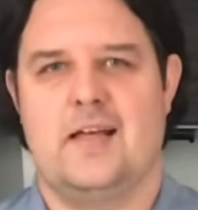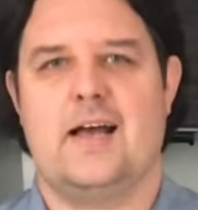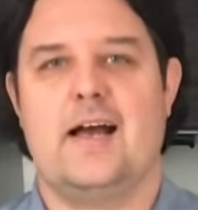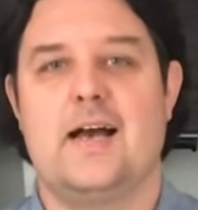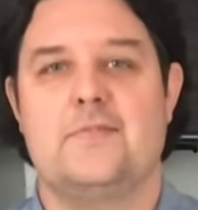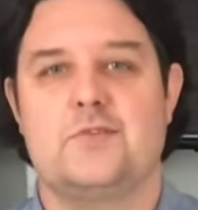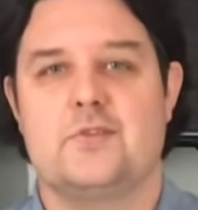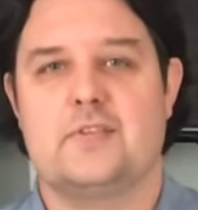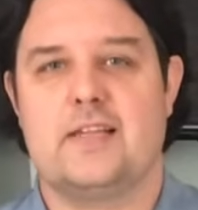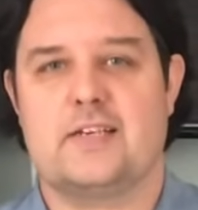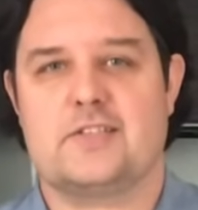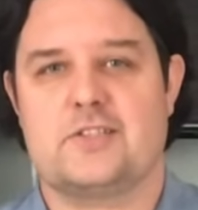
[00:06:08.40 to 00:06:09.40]
After the
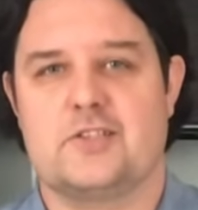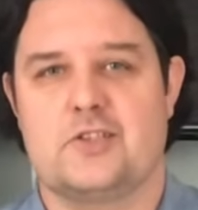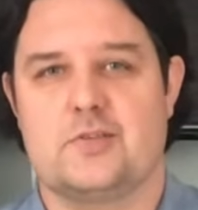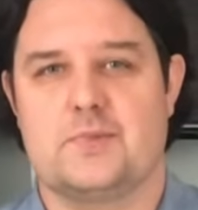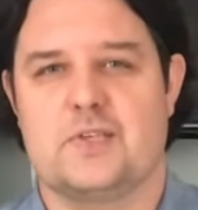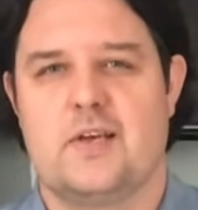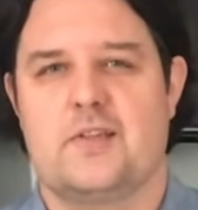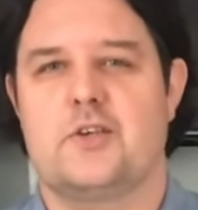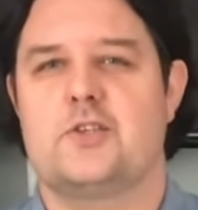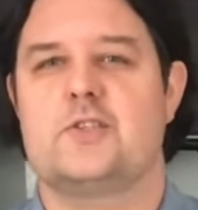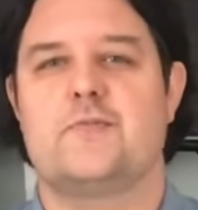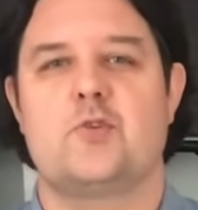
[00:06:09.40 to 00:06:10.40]
lettuce and herbs,
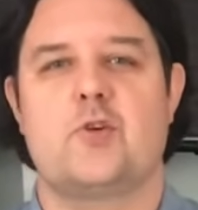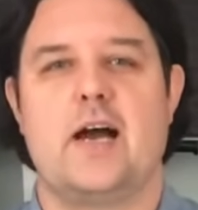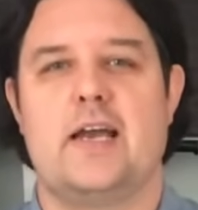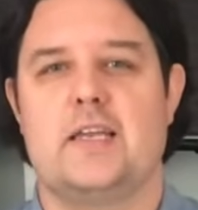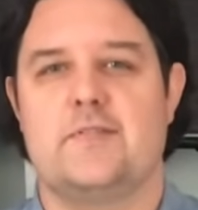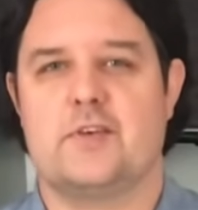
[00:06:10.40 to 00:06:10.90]
there is a variety